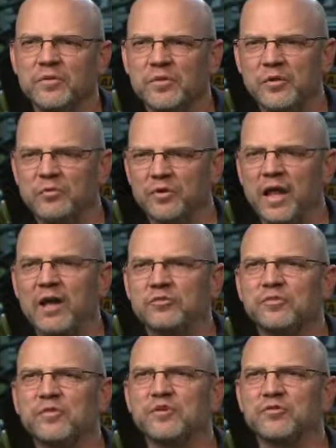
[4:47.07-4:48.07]
their
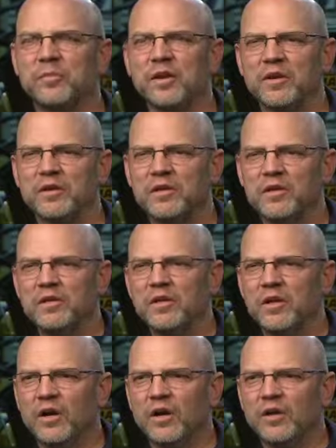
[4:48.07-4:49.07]
philosophy has been
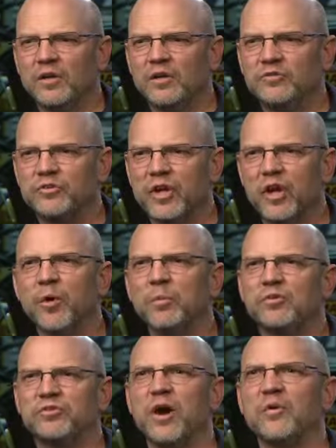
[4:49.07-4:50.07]
uh, to
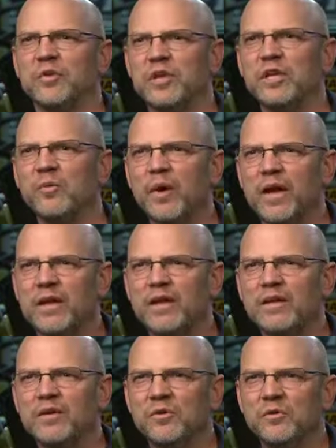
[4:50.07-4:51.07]
help us out in any way.